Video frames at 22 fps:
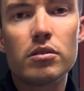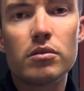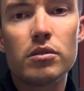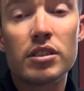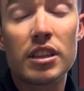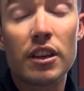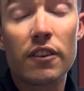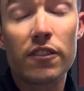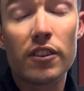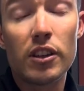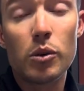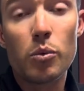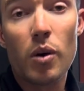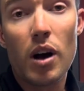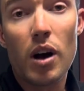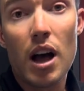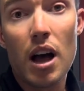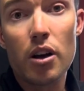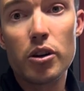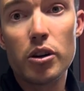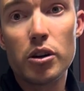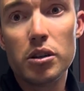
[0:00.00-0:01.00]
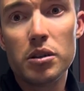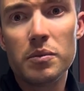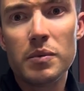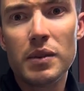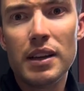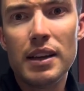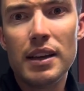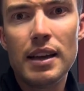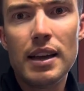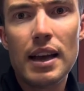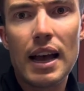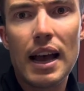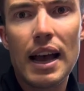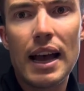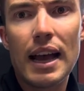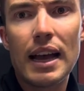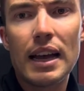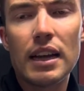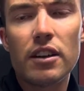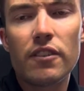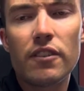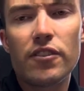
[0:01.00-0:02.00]
definitely wahoo,
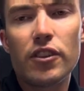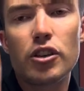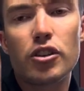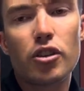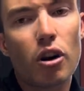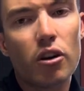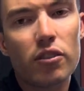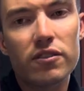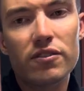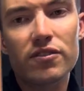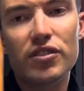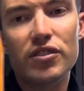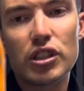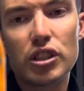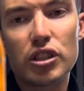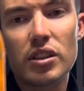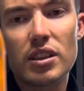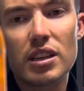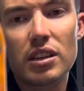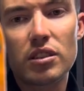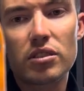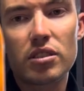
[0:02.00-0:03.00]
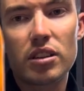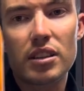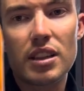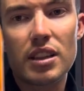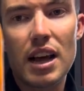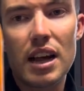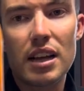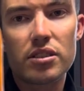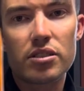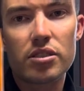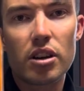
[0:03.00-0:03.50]
and a few dolphin fish and things like that.